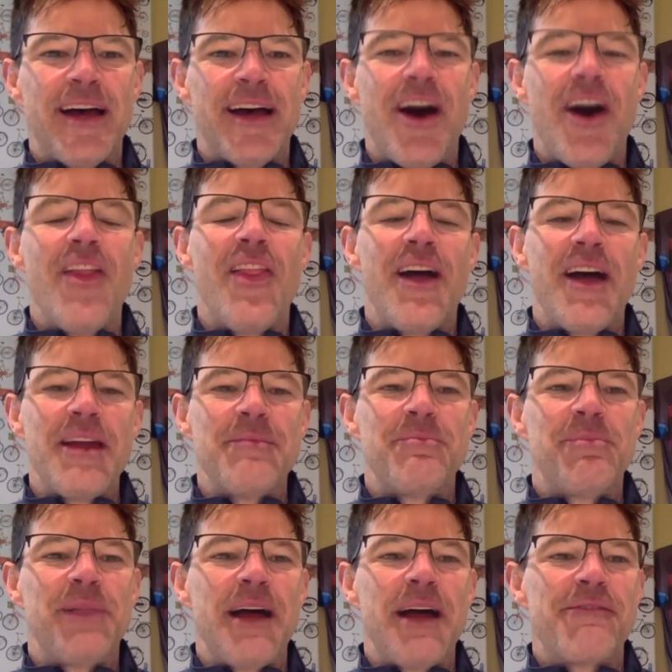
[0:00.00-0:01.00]
online
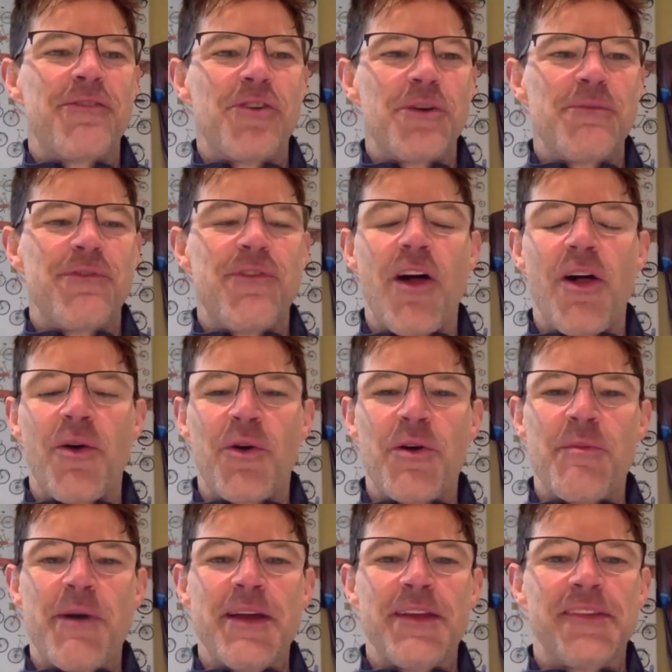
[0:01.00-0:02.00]
platform
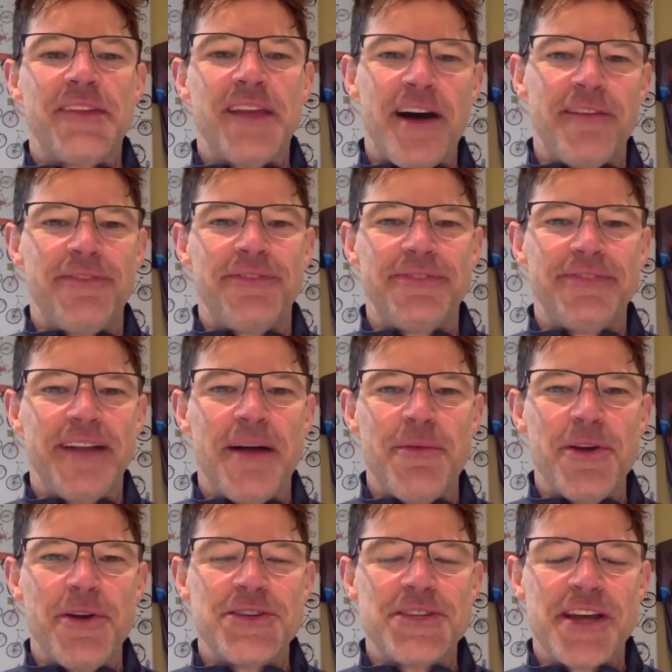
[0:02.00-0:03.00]
follower myself. How
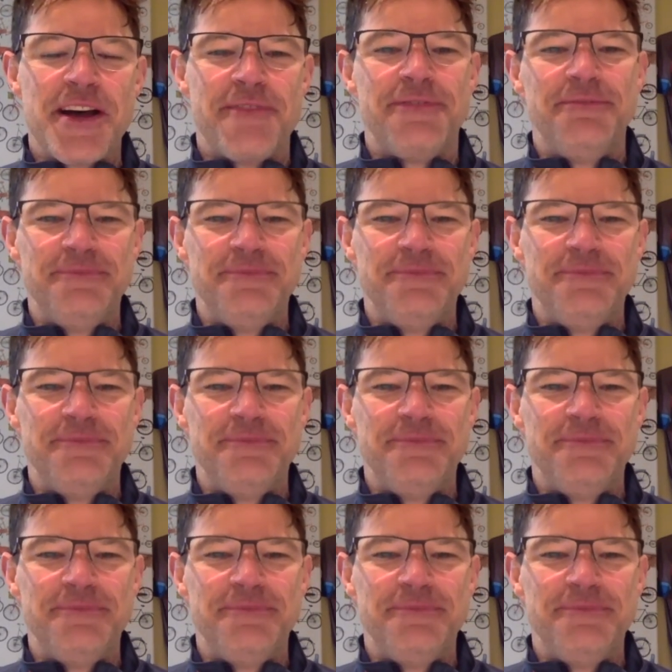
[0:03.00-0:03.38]
about yourself?